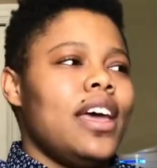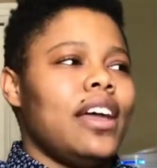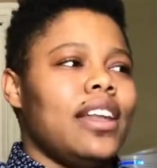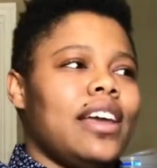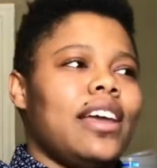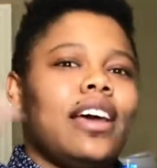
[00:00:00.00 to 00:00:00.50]
And
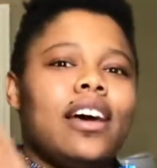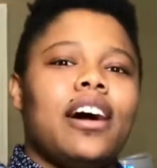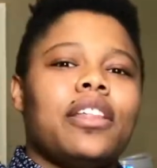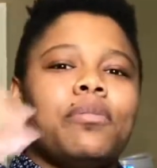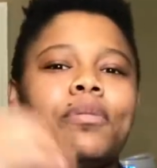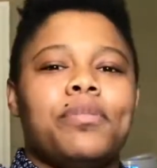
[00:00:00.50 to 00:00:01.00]
like
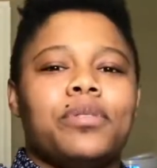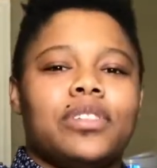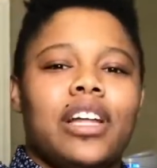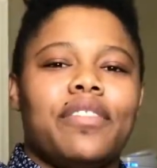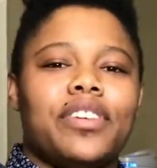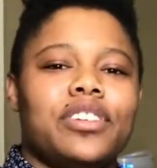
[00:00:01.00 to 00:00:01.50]
other people's
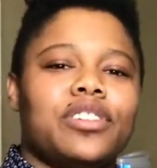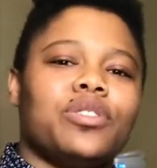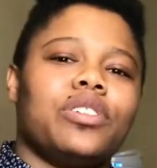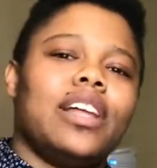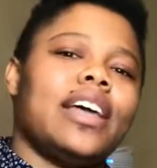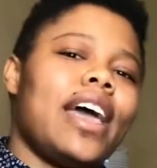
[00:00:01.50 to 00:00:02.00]
love is just sort
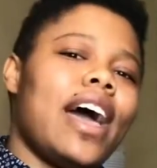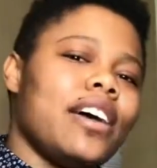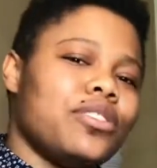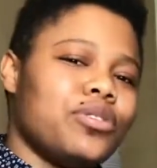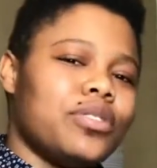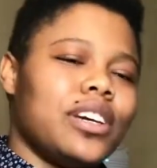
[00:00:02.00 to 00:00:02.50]
of like
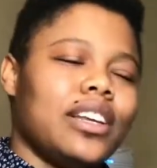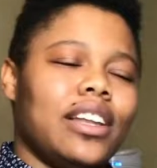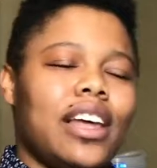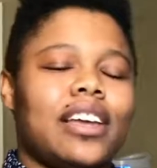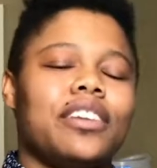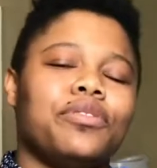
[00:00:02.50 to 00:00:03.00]
extra and
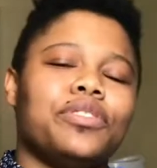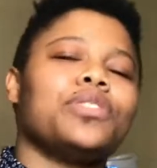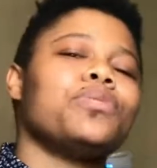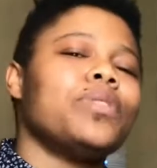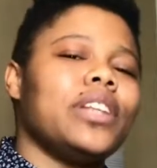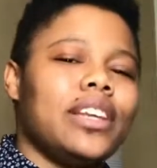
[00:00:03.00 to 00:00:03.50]
like just
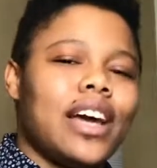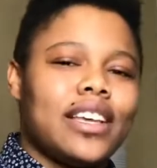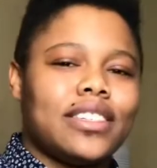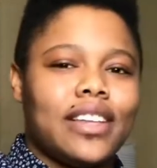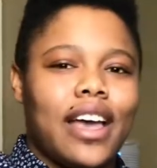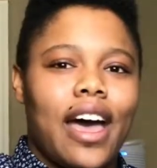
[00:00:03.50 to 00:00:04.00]
really nice
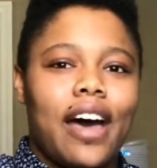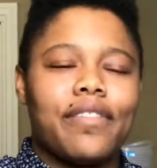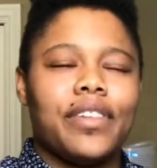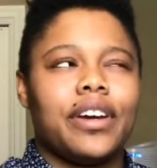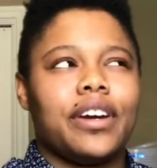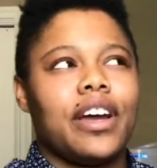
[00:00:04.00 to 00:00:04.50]
to have
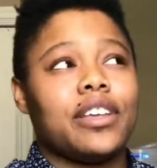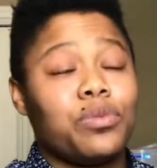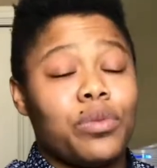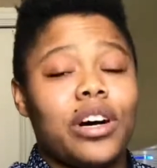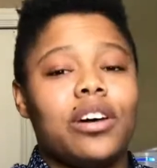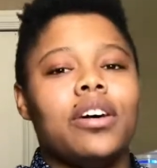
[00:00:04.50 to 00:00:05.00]
there as
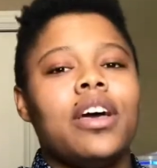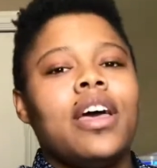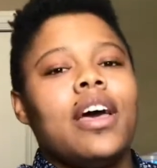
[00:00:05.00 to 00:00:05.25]
well.